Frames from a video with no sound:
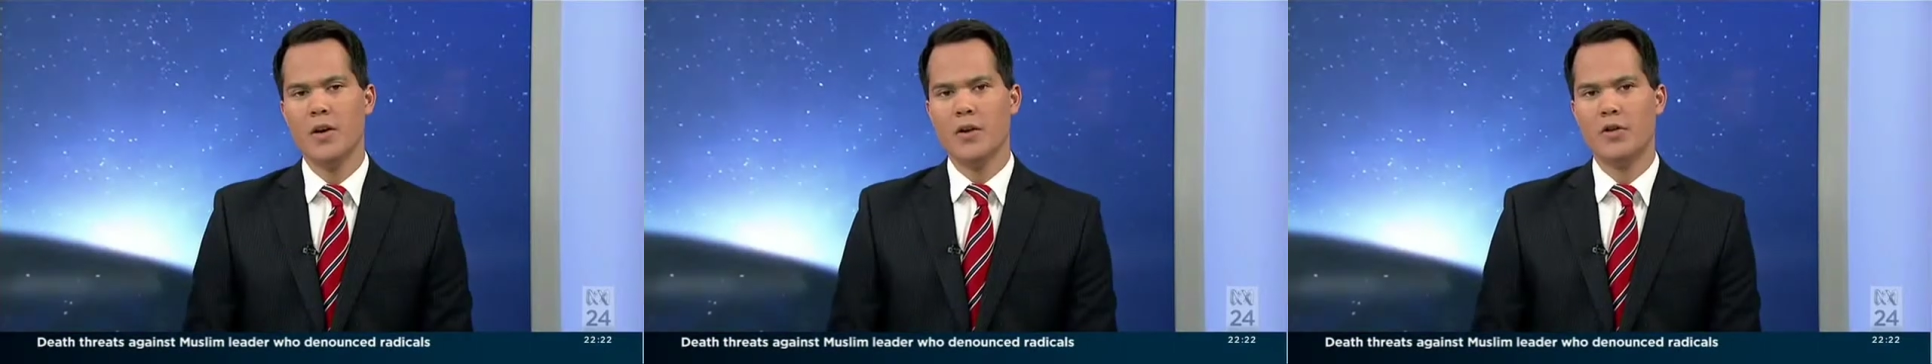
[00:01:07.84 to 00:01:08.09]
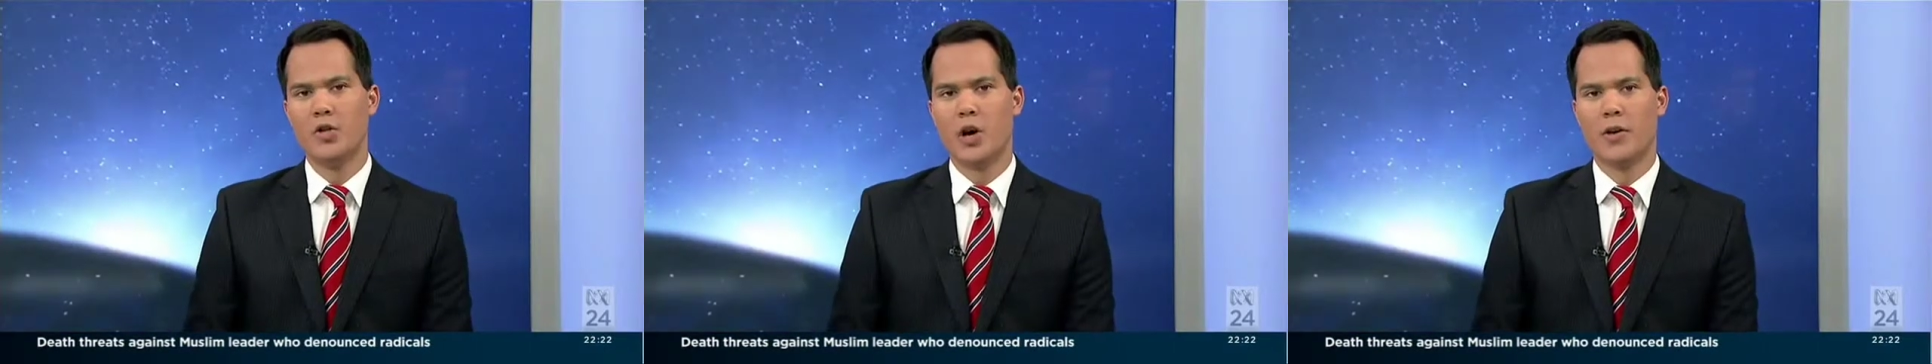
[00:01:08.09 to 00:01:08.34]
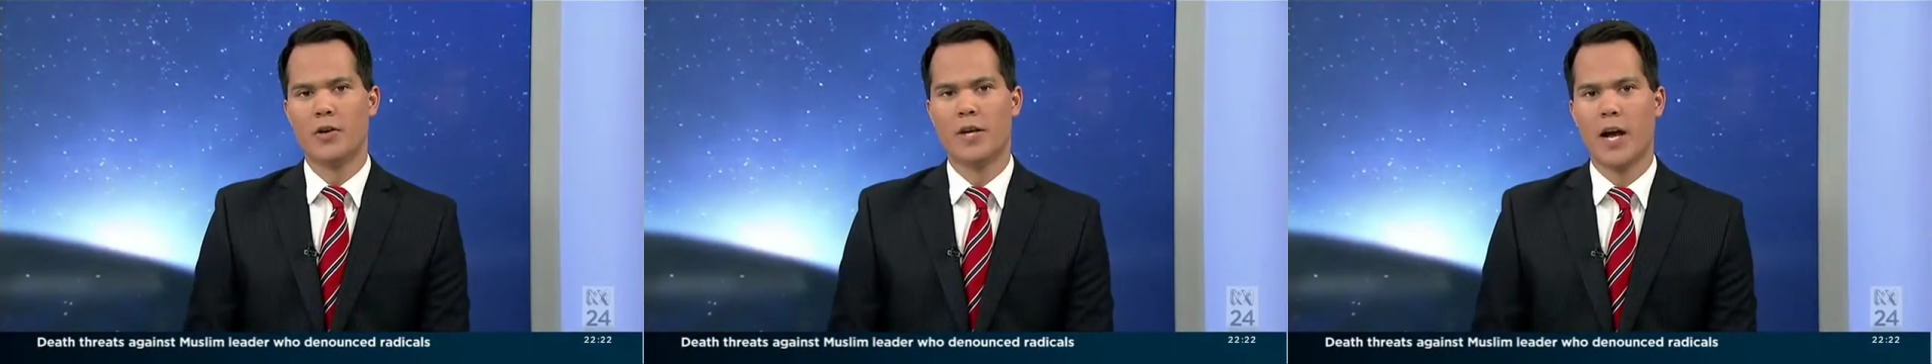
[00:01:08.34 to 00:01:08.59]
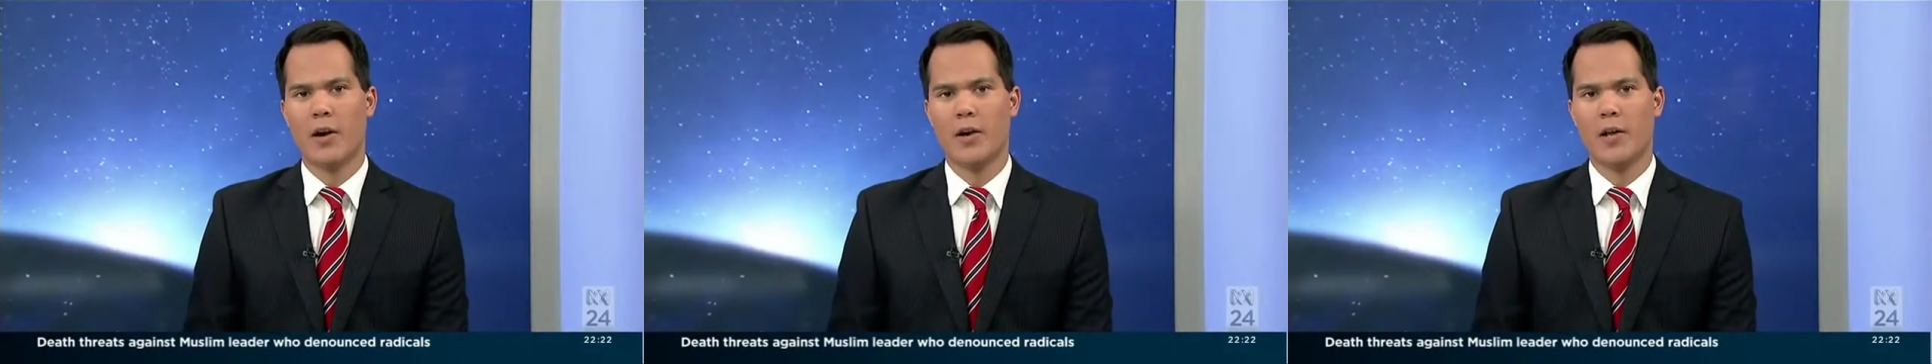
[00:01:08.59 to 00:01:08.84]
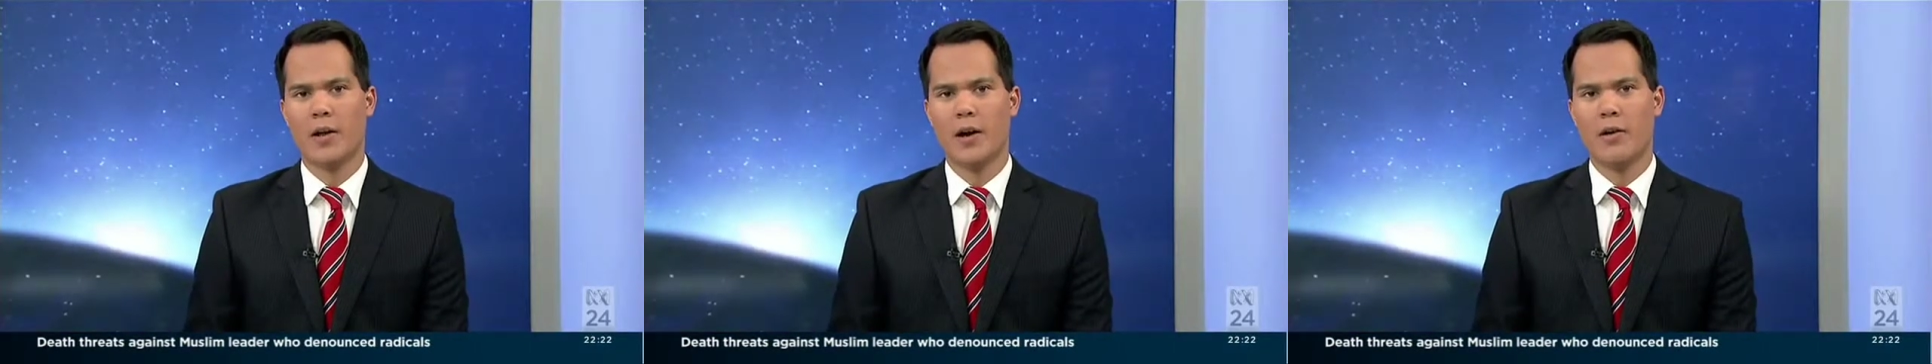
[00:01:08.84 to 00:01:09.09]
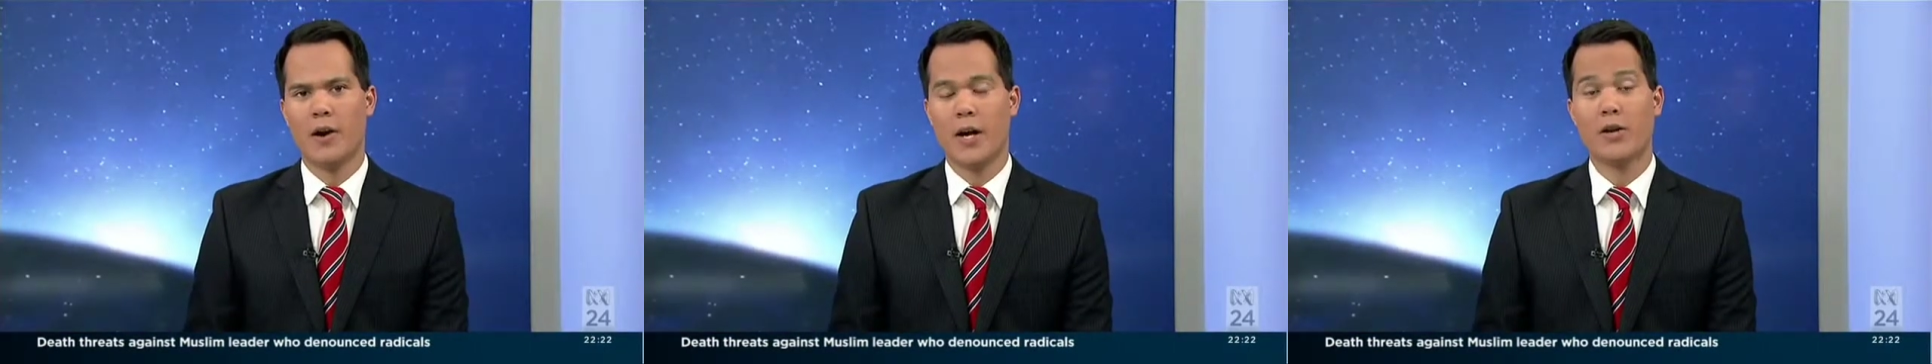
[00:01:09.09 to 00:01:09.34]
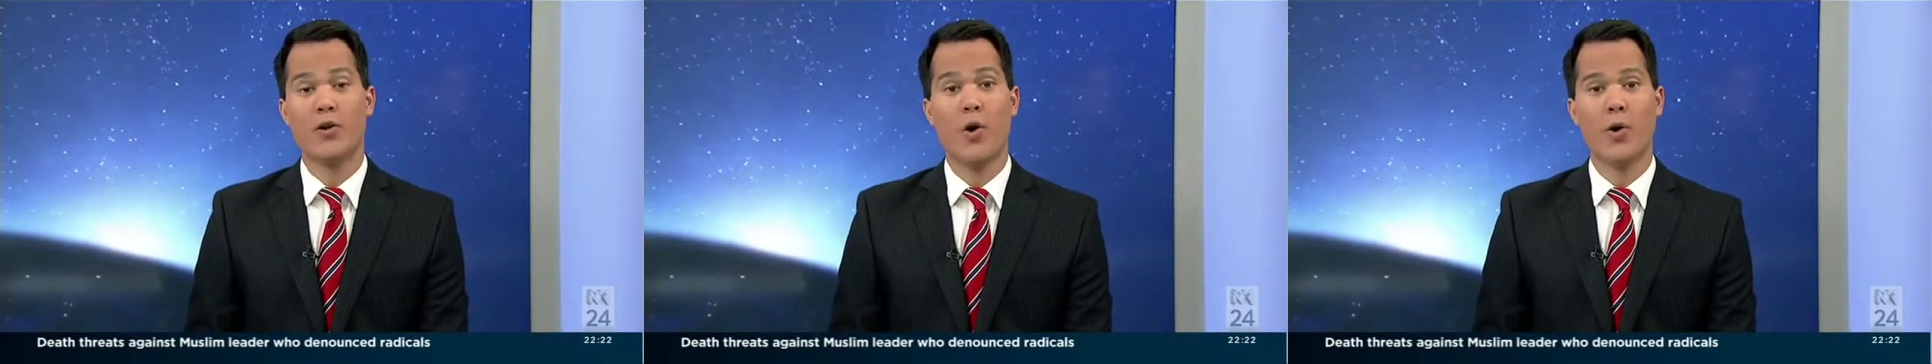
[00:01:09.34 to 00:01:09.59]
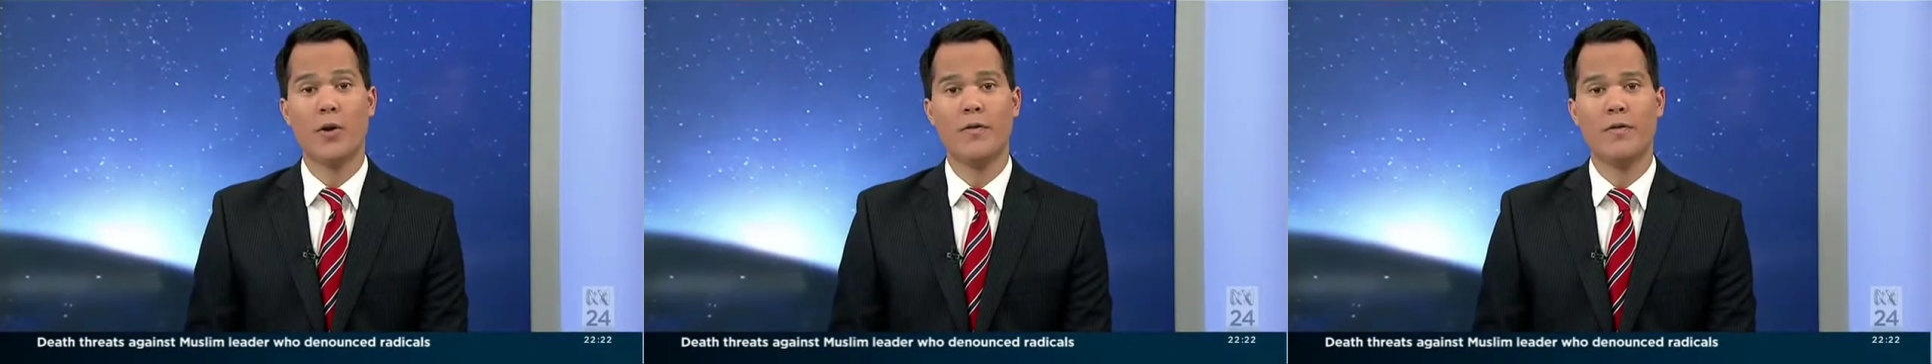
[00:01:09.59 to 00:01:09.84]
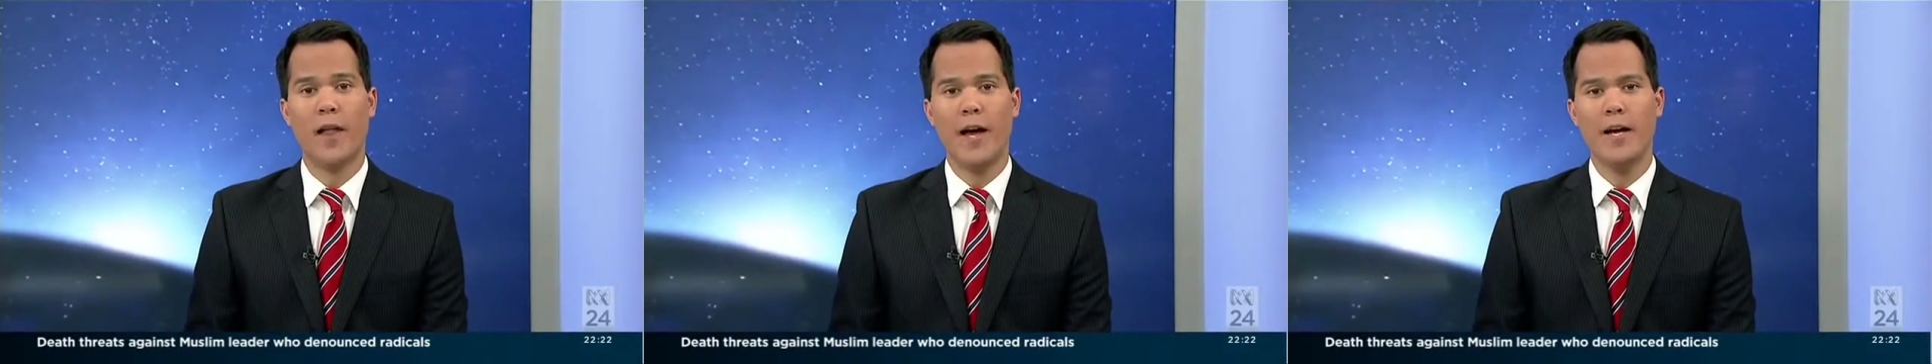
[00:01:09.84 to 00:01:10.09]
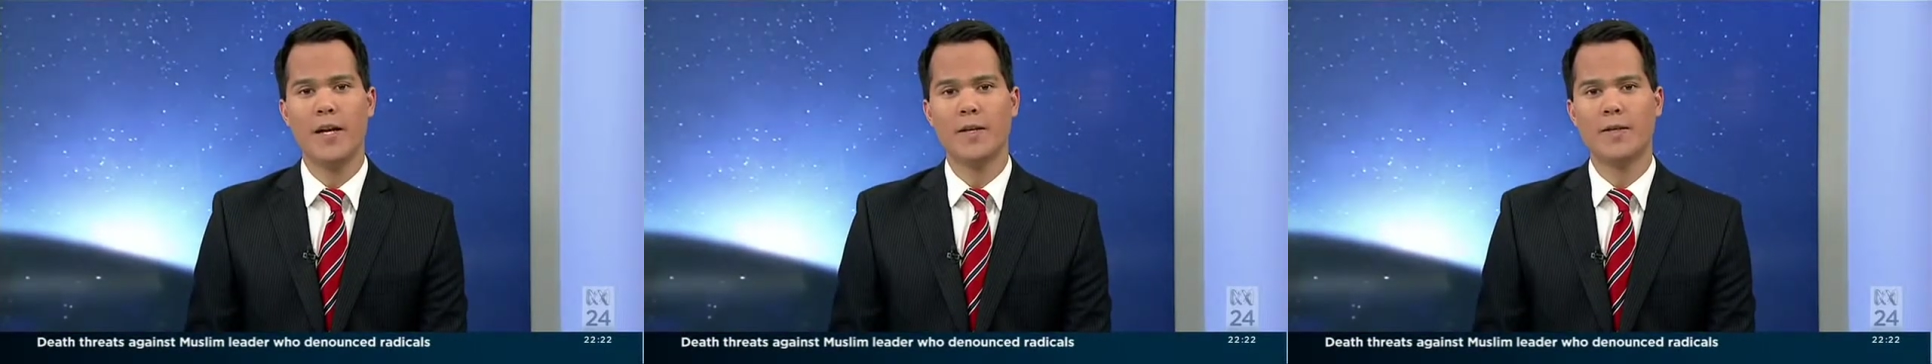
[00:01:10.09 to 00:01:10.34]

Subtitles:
John Kerry there, and Gordon Flake